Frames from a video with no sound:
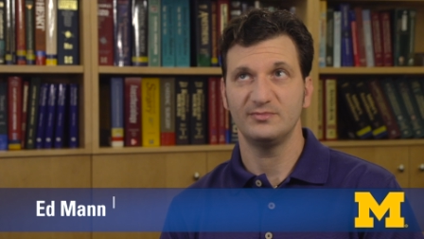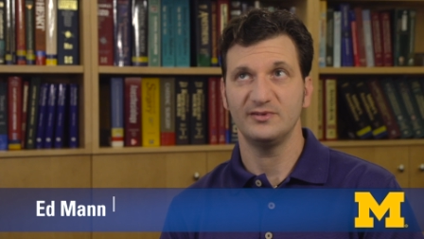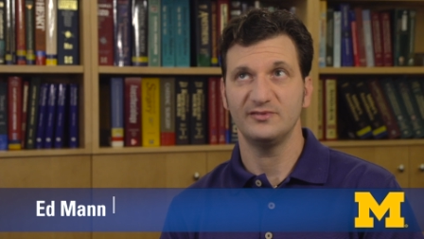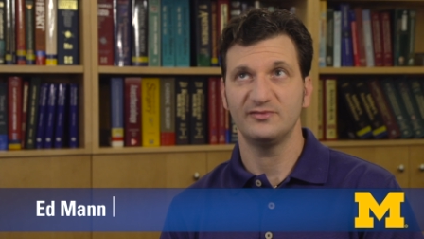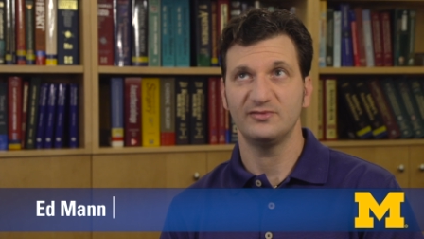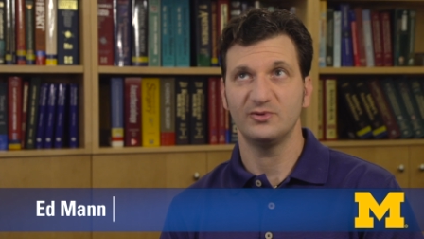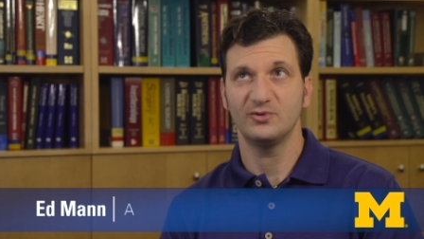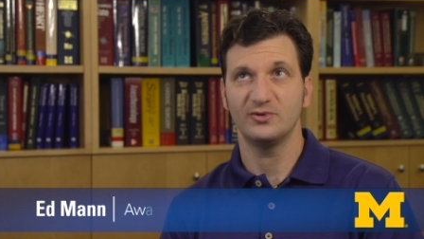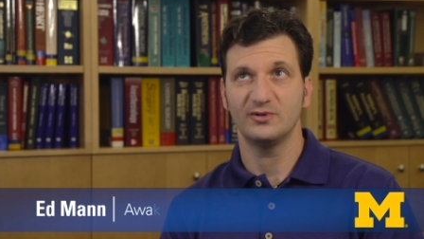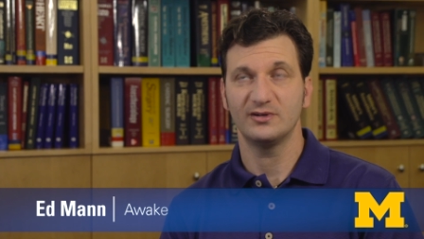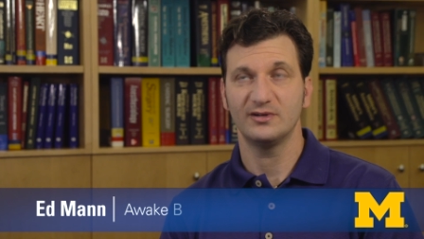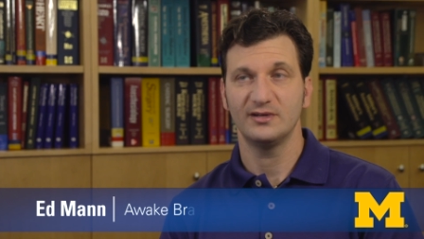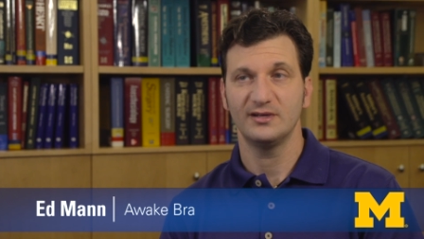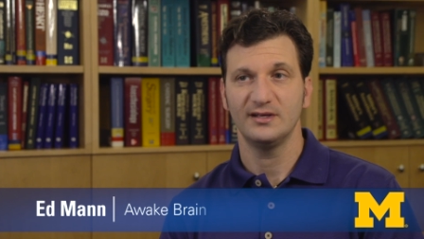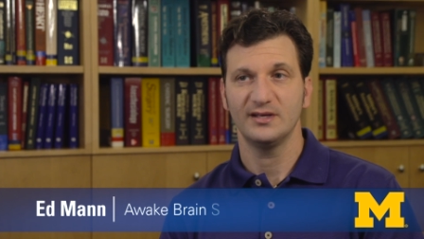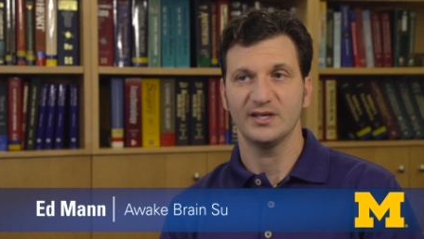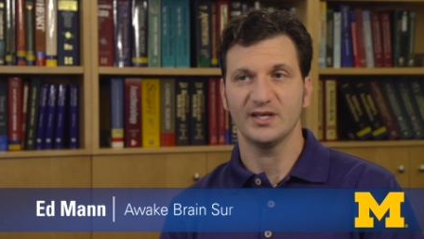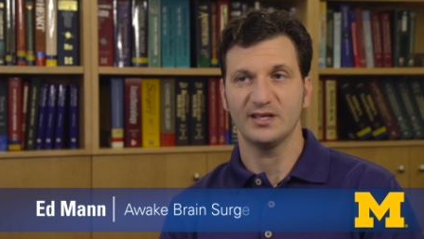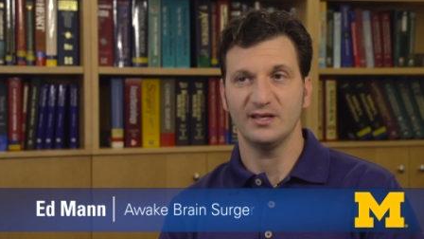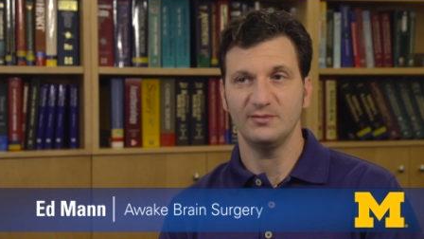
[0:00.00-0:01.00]

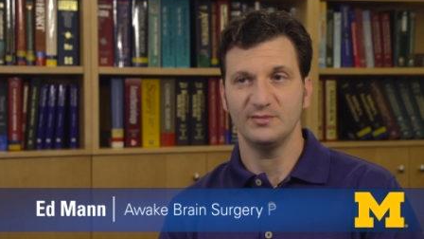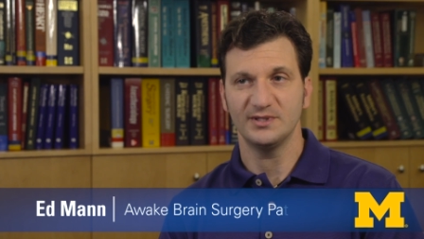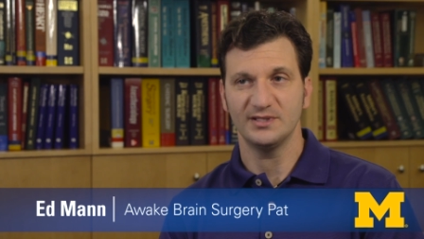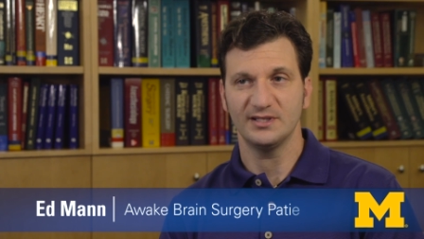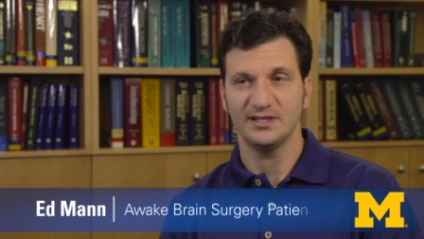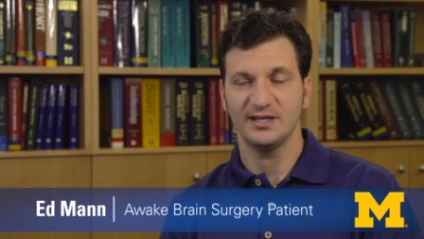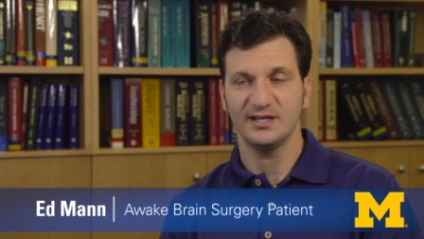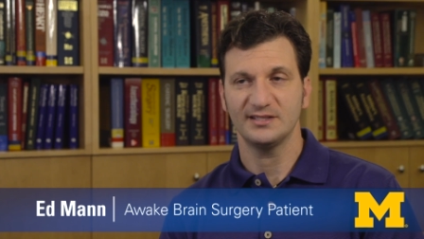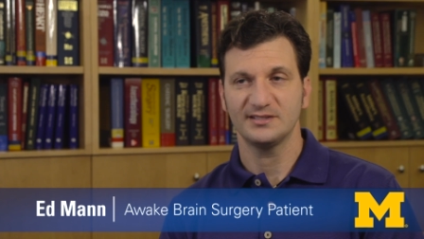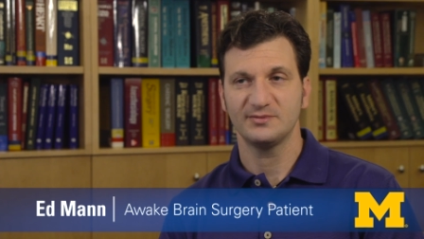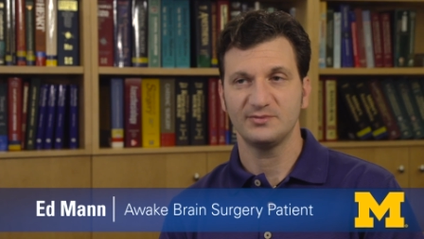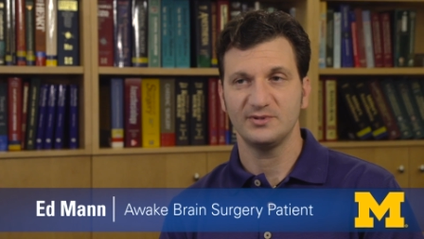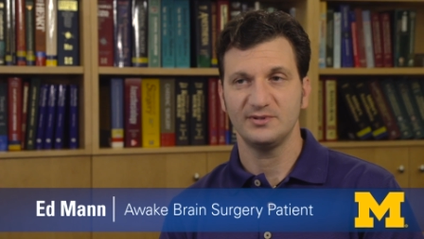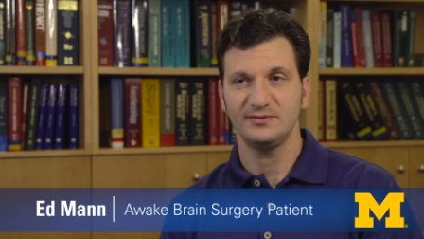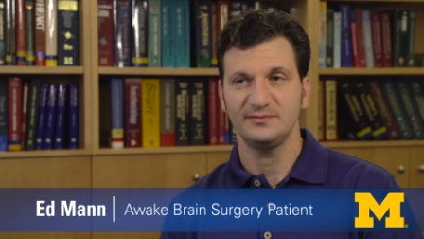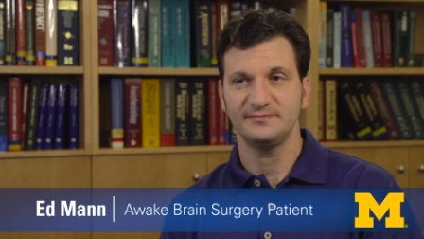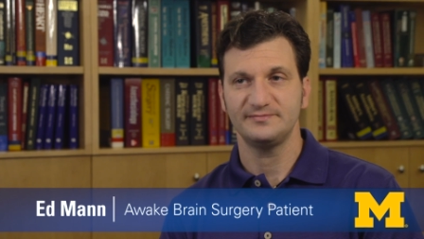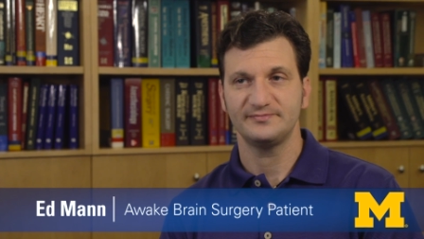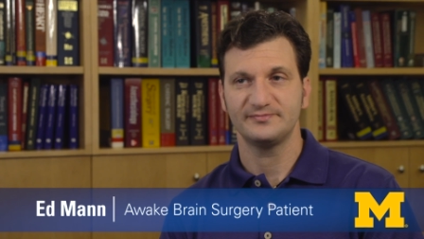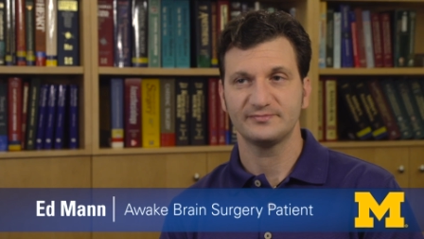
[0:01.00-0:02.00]
before I came into the
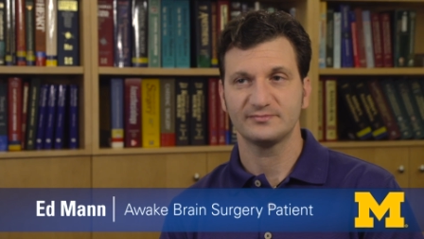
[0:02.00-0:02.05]
hospital.